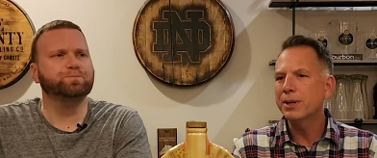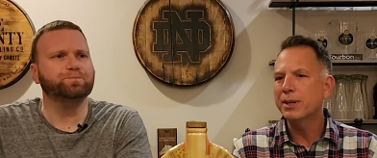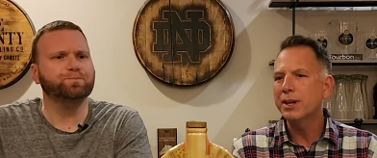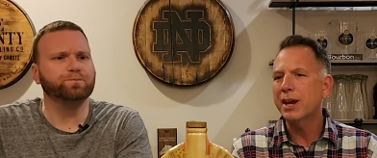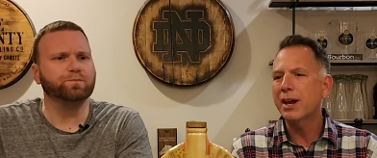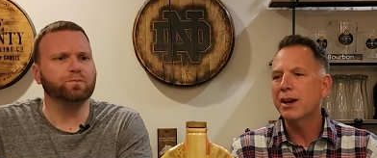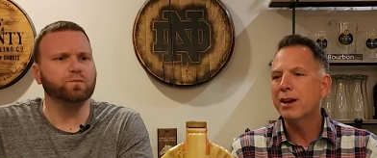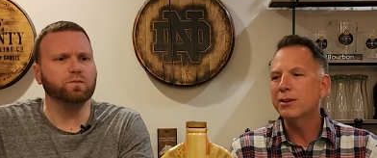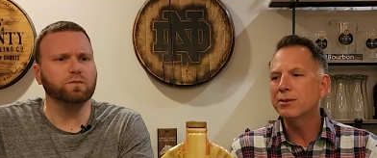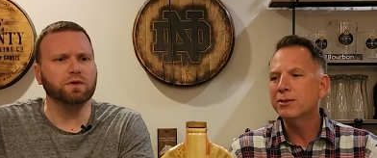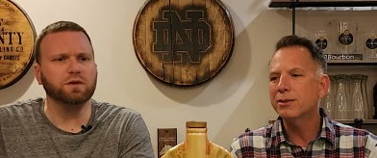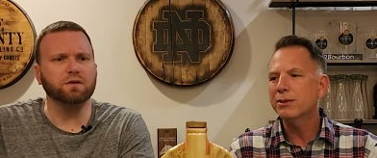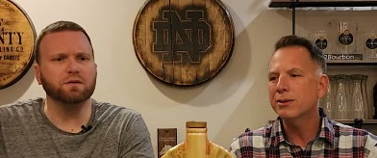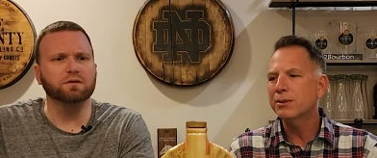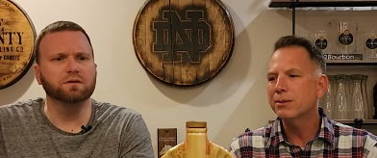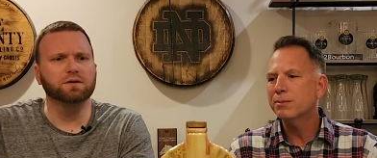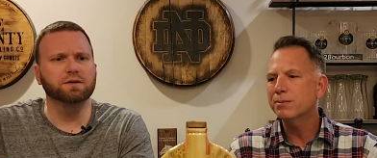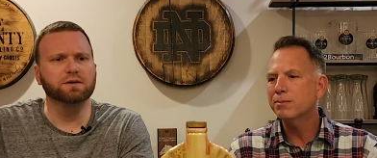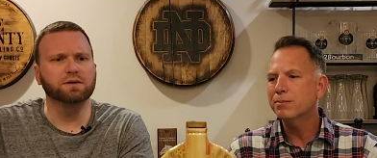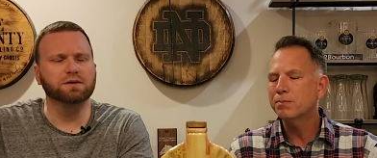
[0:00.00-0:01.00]
Speaker 1: decanter
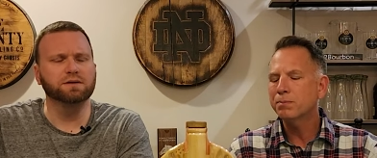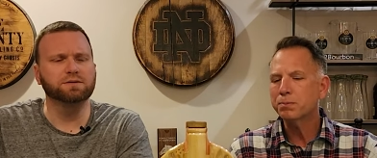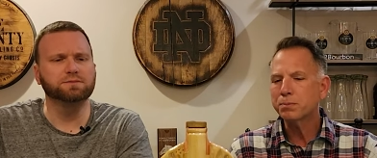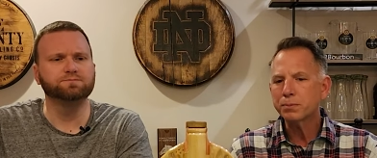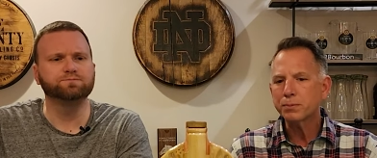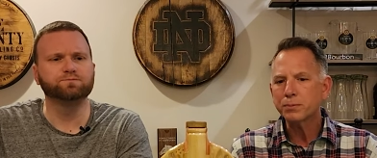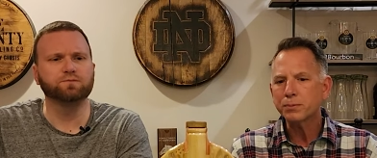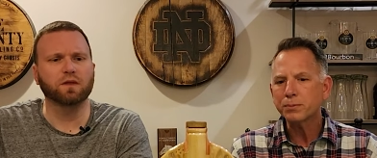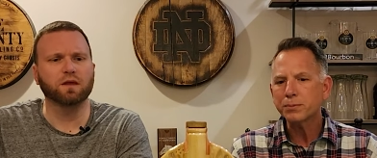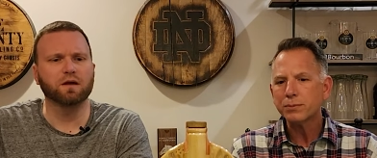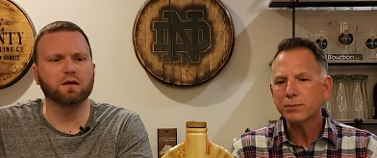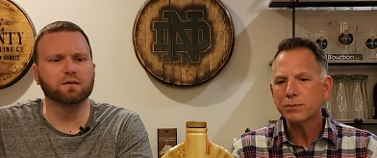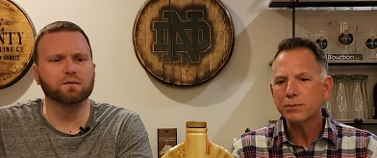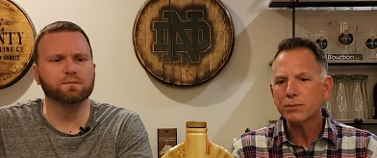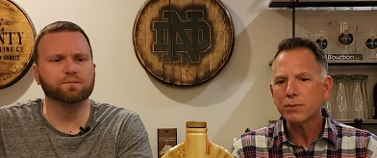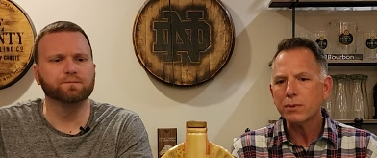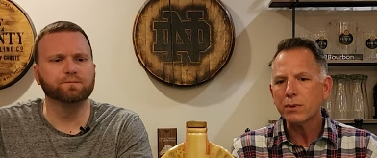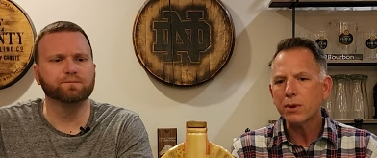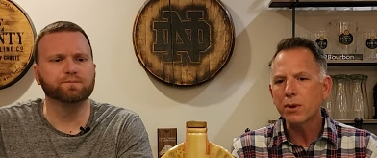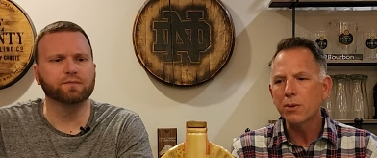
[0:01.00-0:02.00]

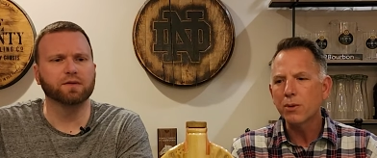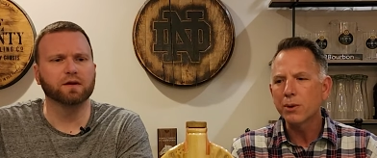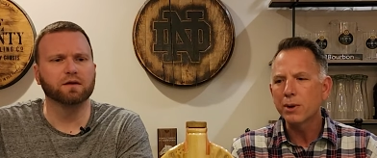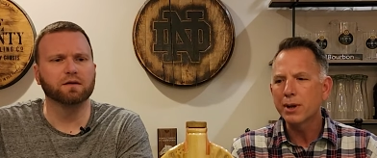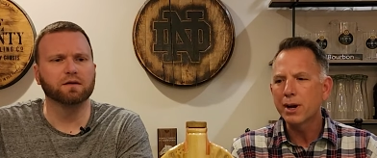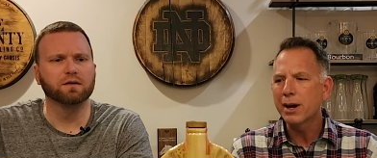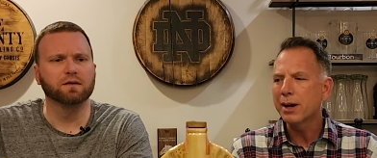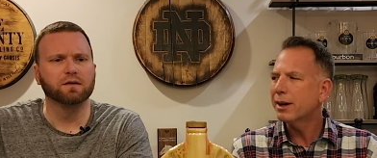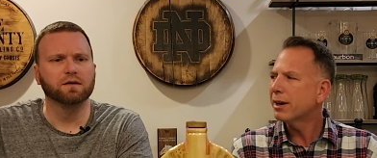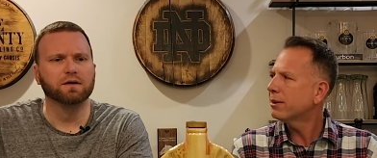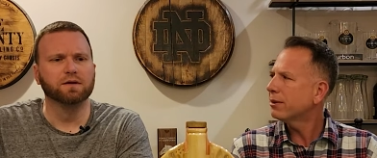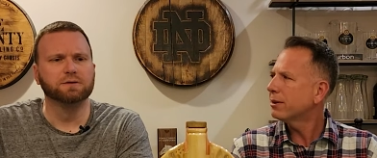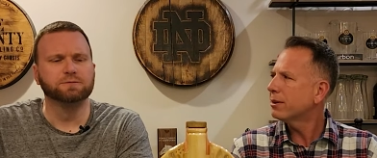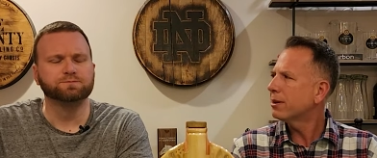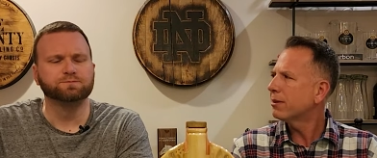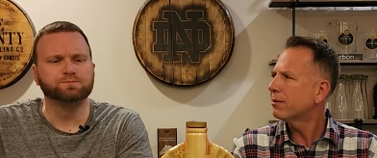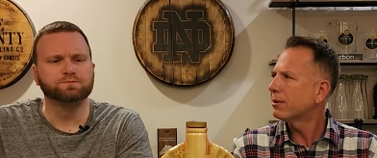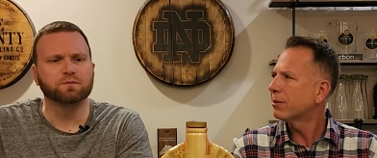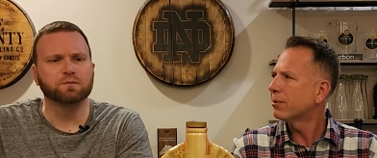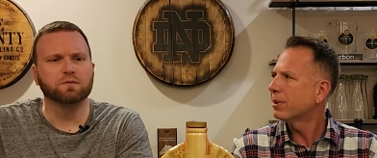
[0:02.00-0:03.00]
or not. I don't know
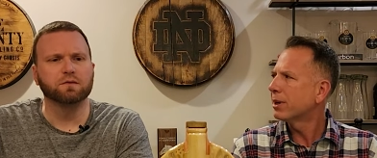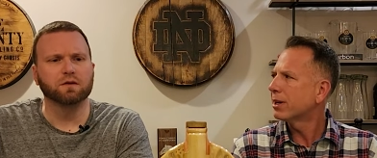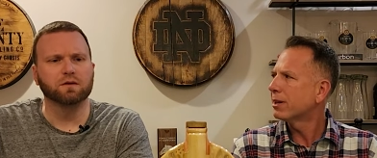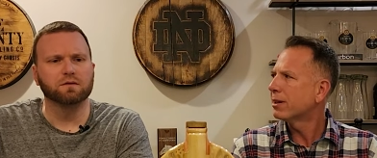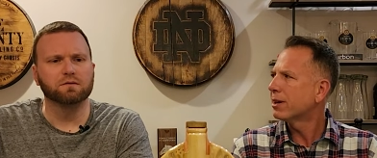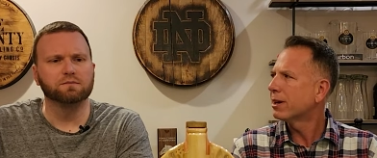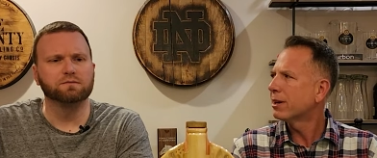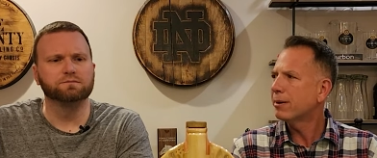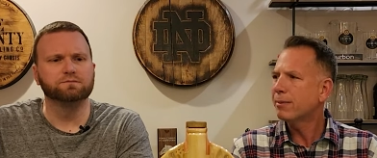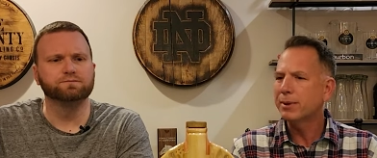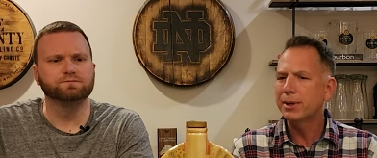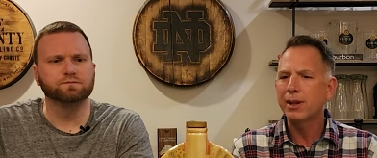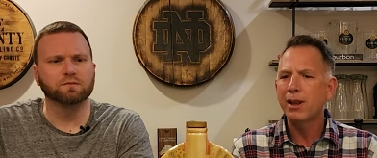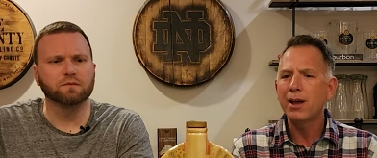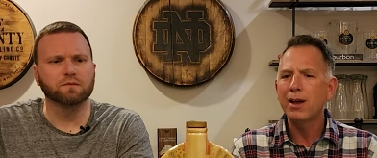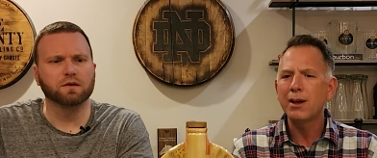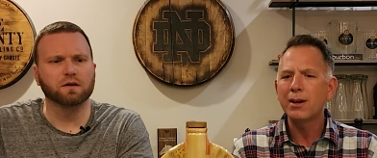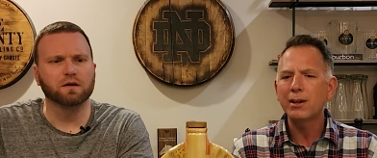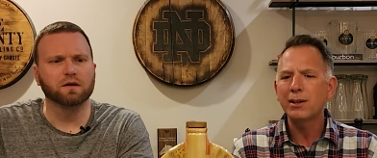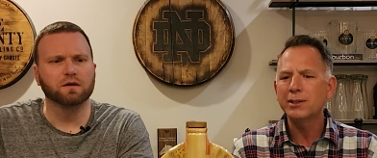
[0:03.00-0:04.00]
if you're picking that up at a
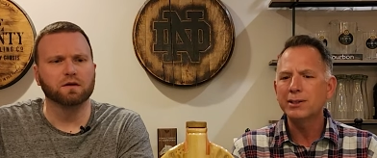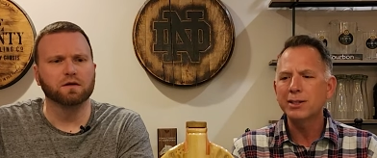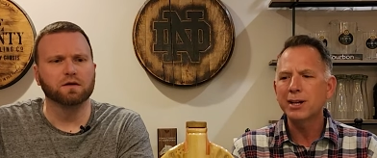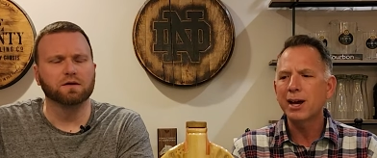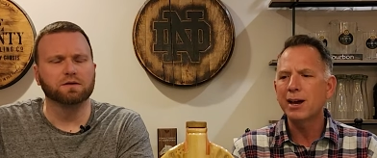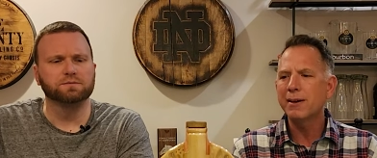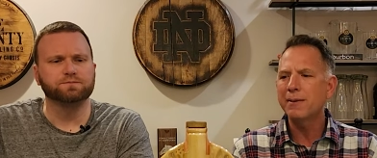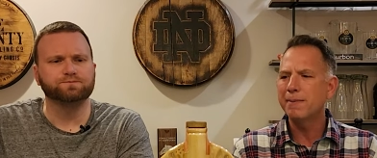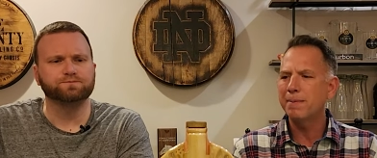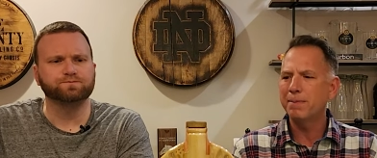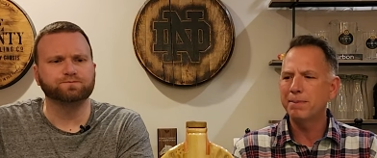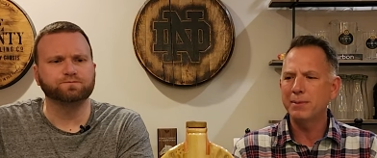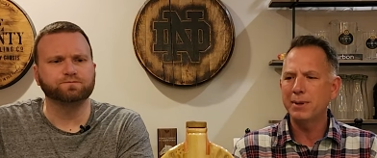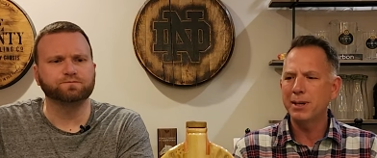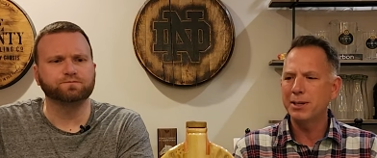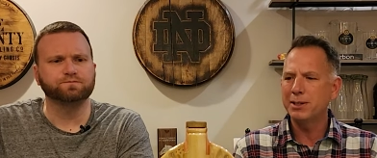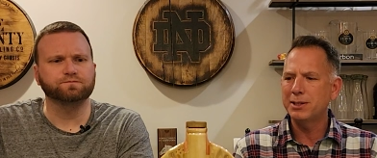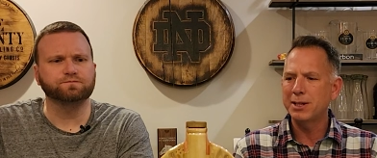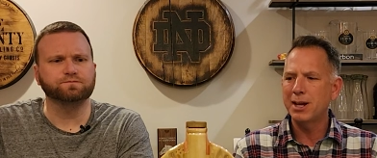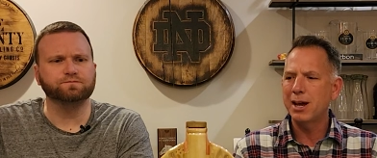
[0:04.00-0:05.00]
lot. It's
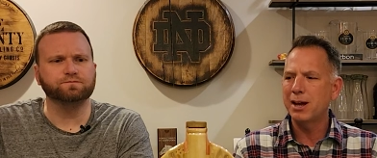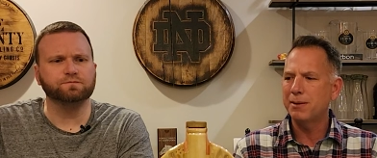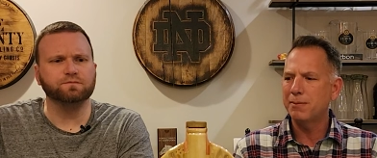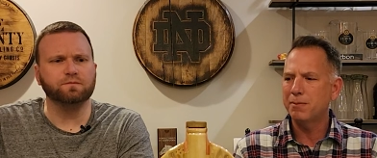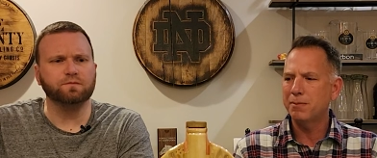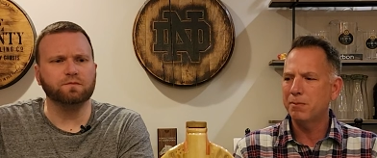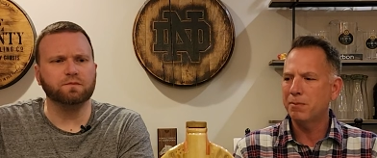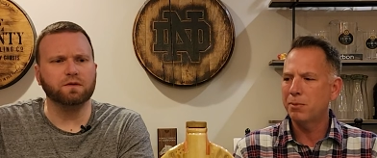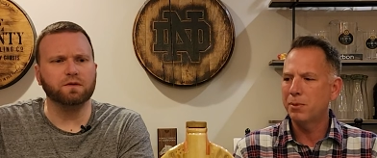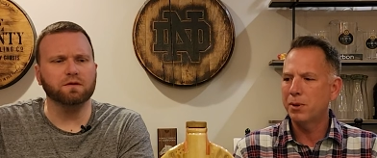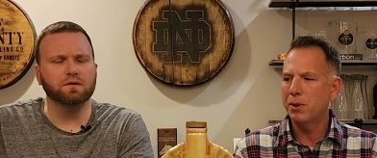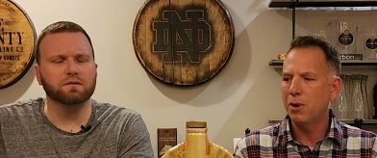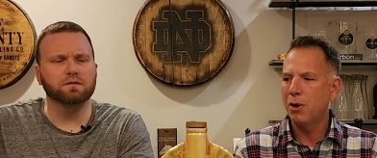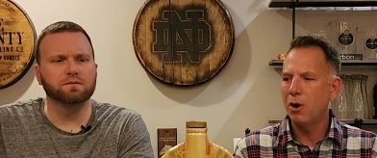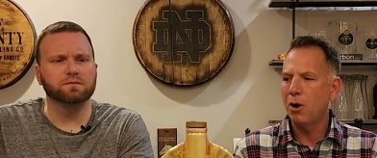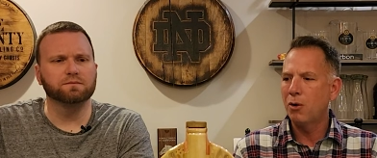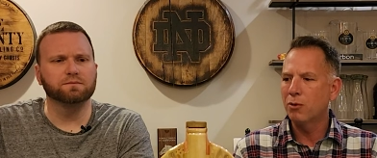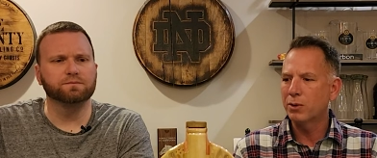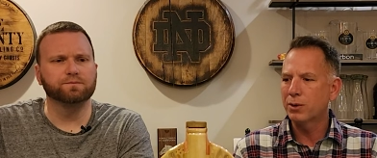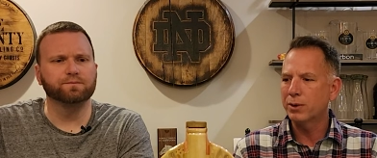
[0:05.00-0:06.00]
not
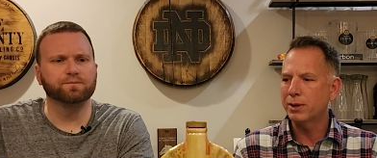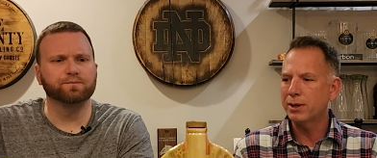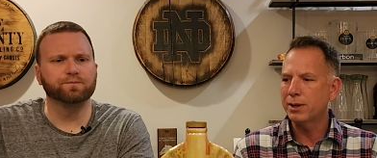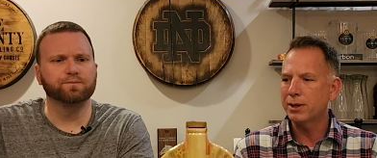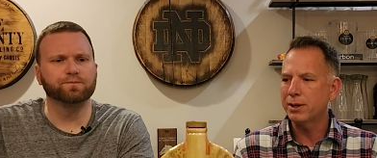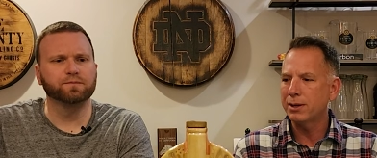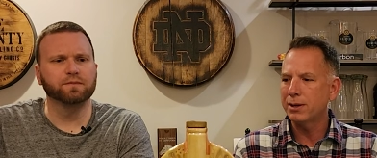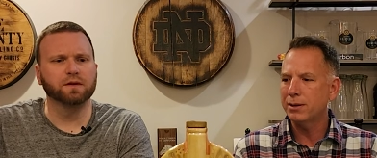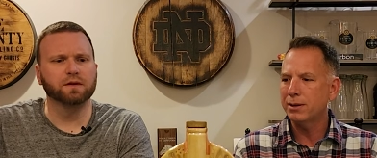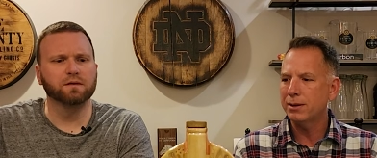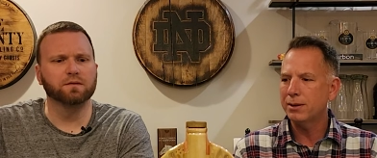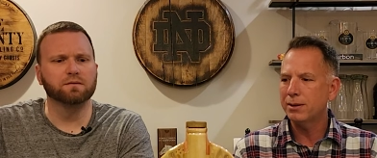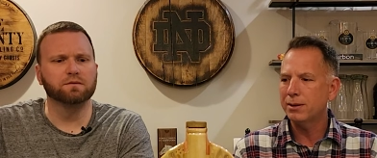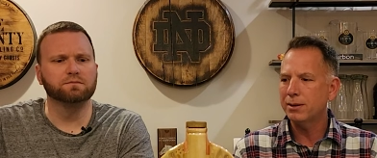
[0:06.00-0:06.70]
overly